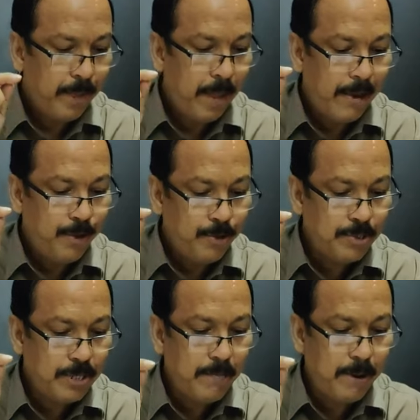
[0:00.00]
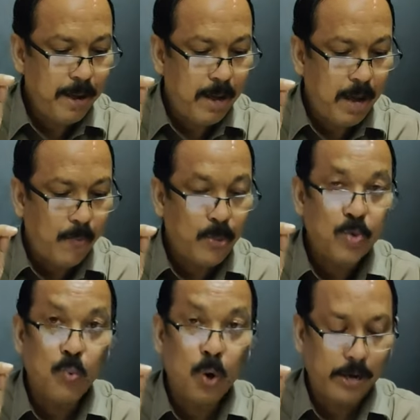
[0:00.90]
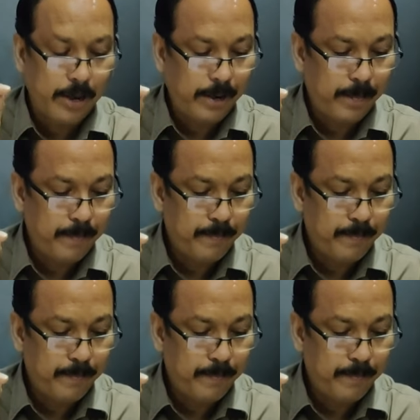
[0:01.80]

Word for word: and you see my harvest what i reap